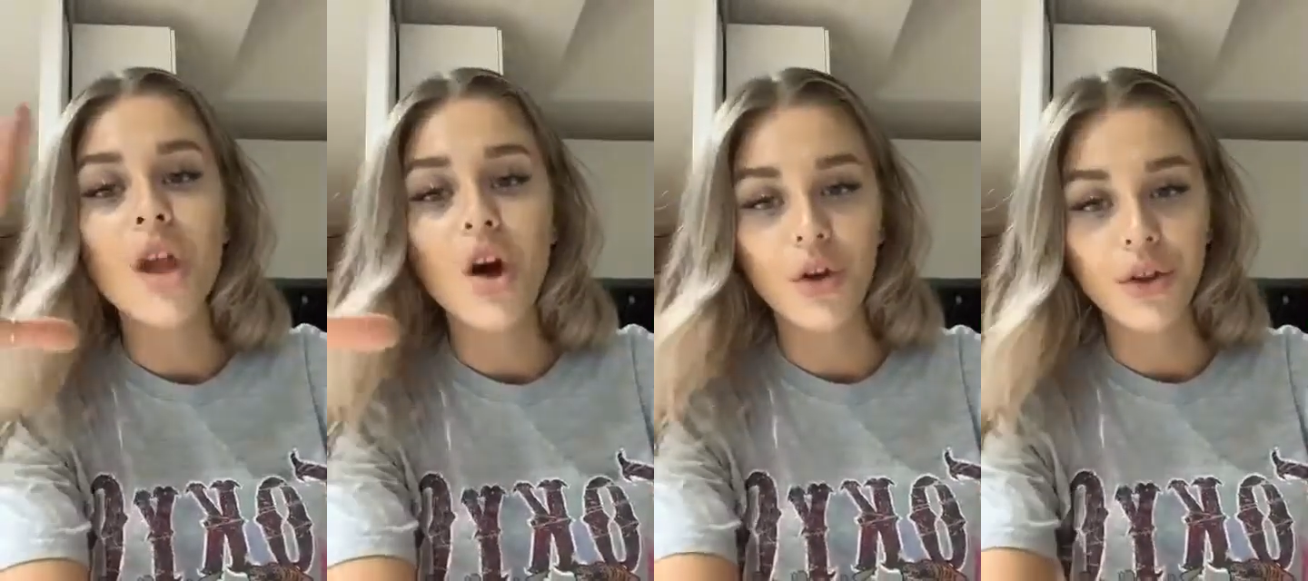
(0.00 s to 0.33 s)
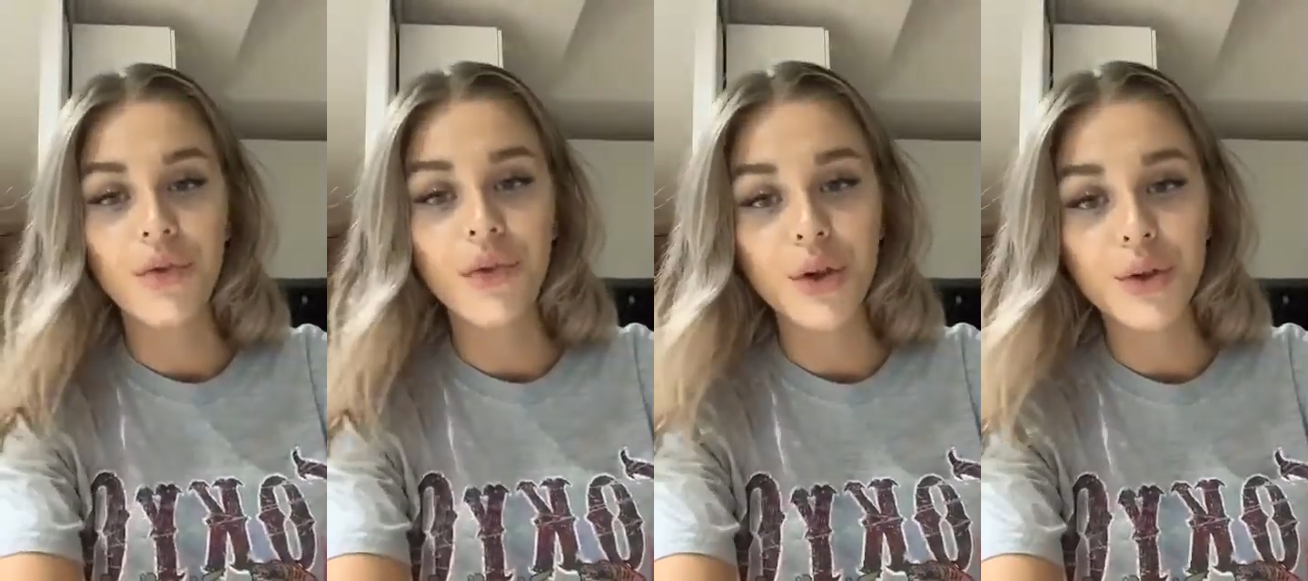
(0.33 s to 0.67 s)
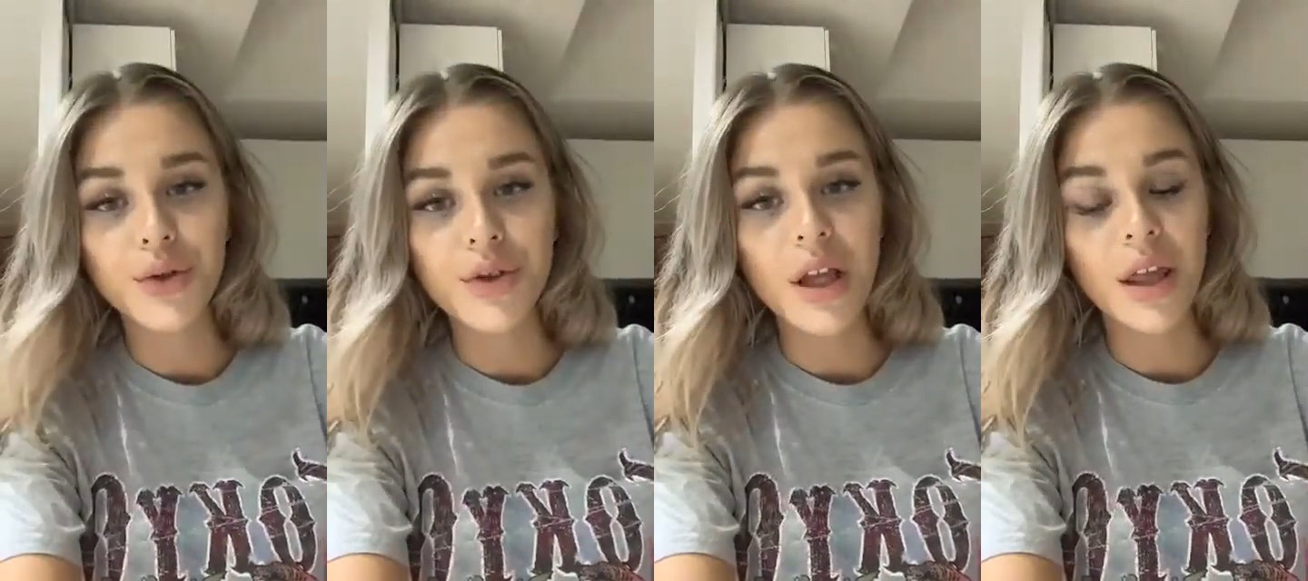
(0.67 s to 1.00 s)
the
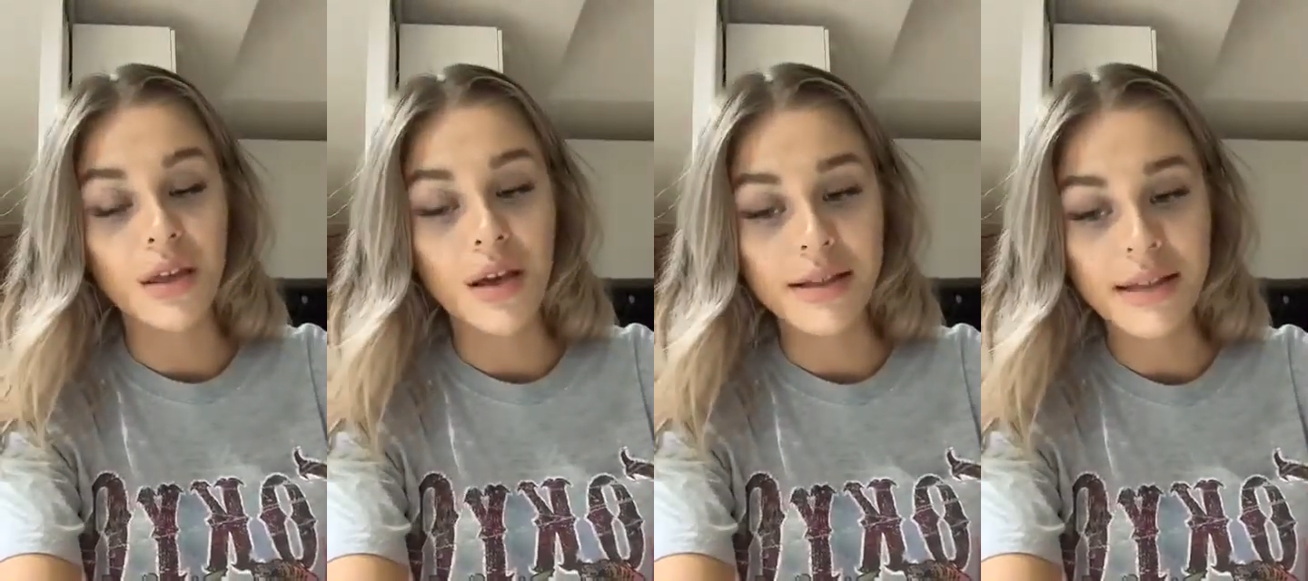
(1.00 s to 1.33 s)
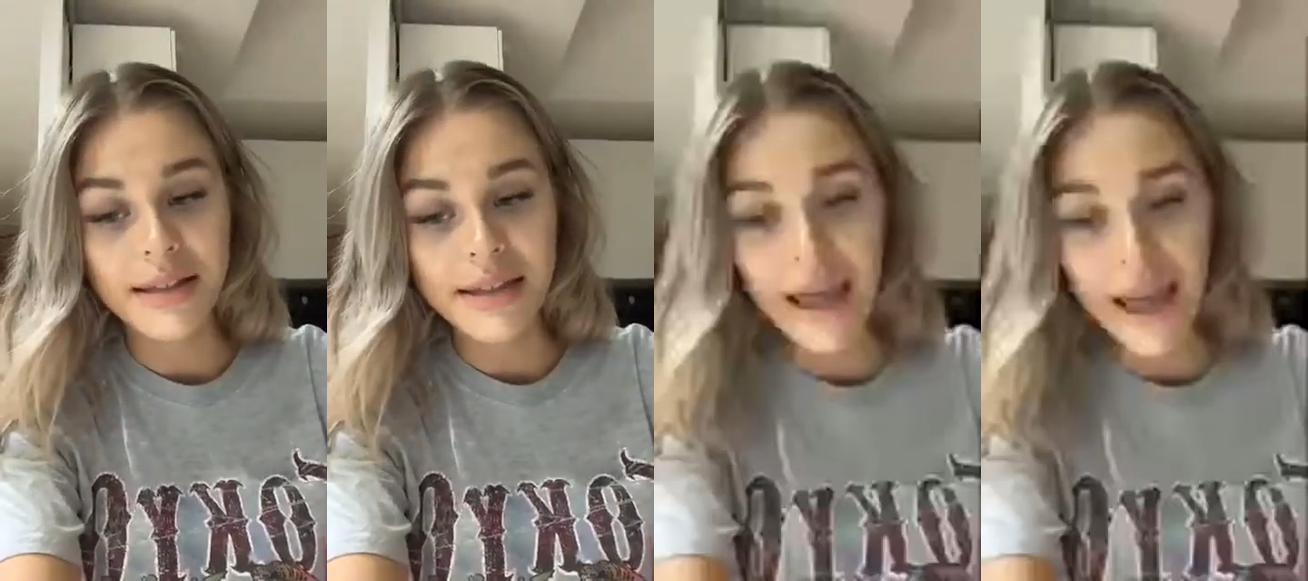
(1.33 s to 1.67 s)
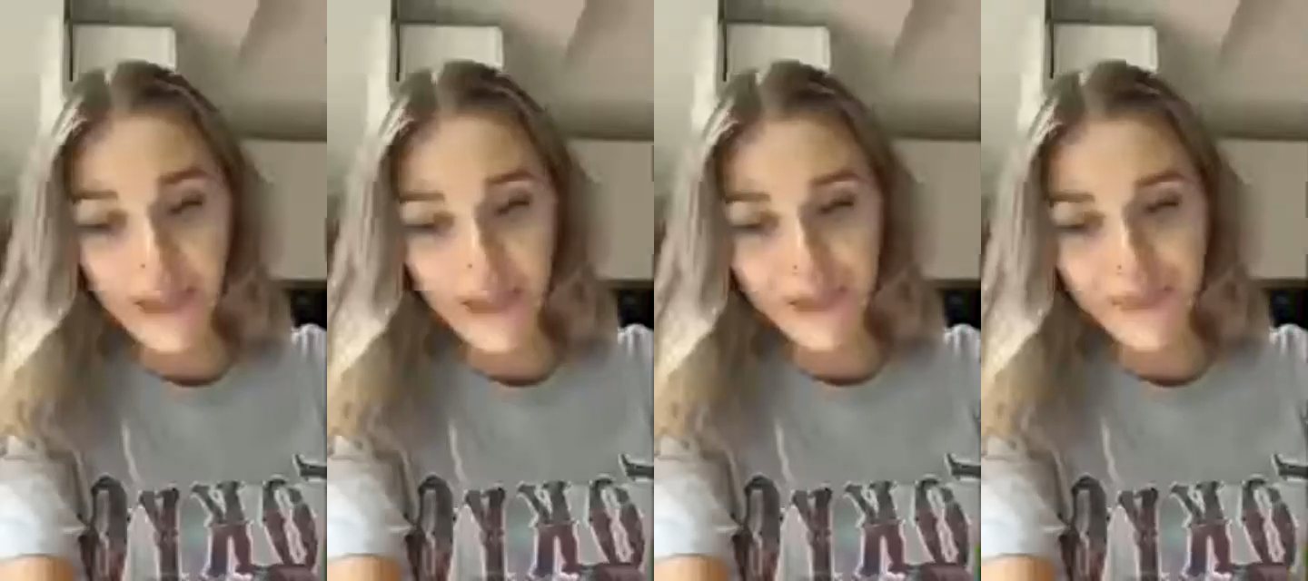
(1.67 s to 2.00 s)
field in Thursday's
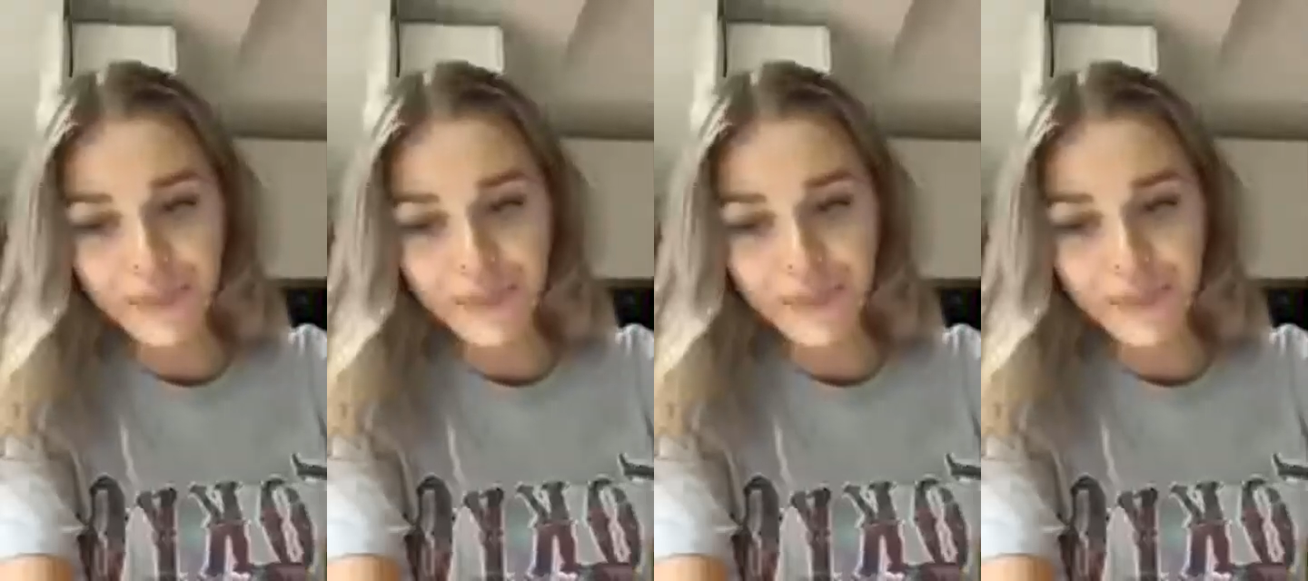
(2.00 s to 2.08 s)
game.